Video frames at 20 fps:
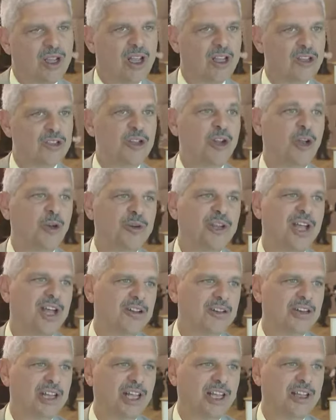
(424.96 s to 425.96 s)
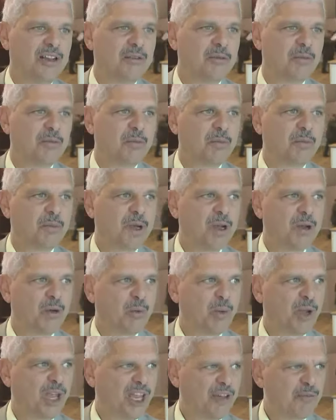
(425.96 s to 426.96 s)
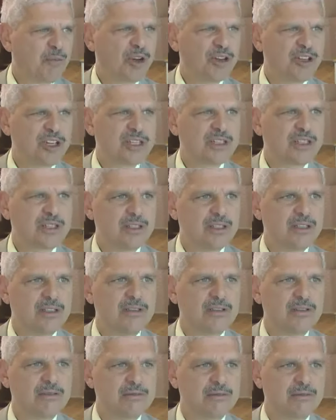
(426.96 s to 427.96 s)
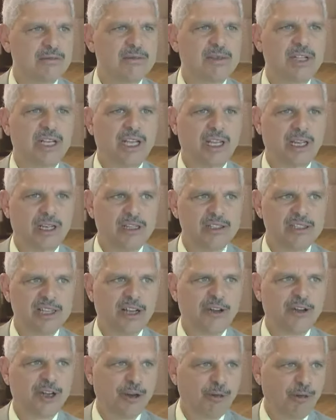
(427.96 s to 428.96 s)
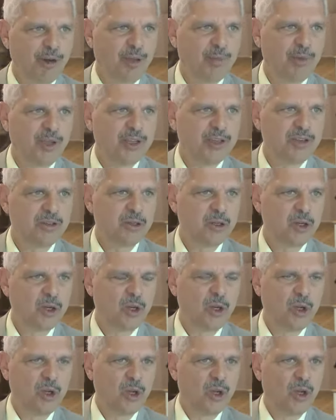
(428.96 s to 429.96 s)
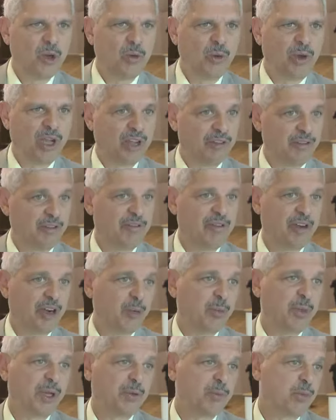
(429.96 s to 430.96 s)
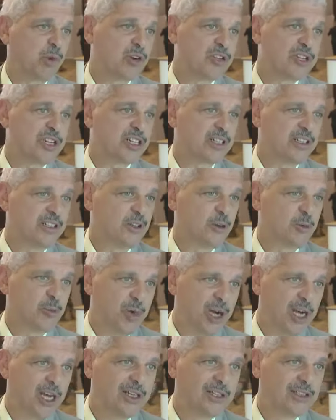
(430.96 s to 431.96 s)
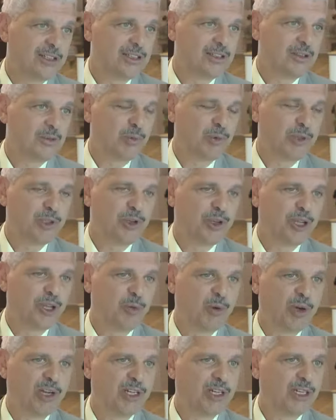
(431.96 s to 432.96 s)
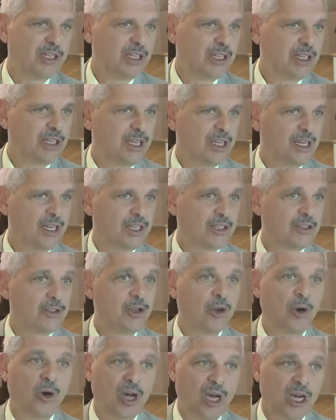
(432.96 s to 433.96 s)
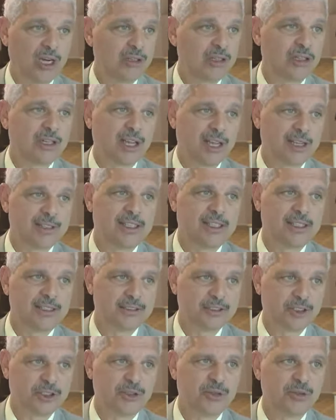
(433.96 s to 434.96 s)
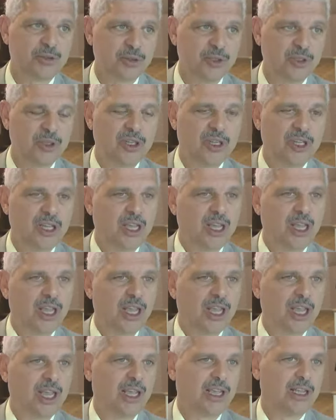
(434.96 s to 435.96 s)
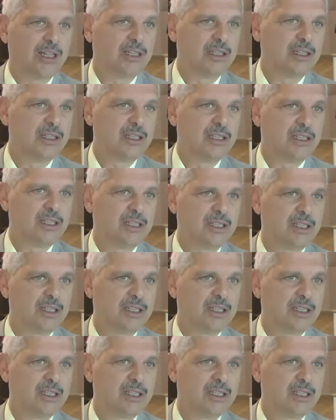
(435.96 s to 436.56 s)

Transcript: a slowdown here. But we have projects in, in Saudi Arabia. We have a very big project in Oman. We're doing one in uh, Doha, in Qatar, too. And uh,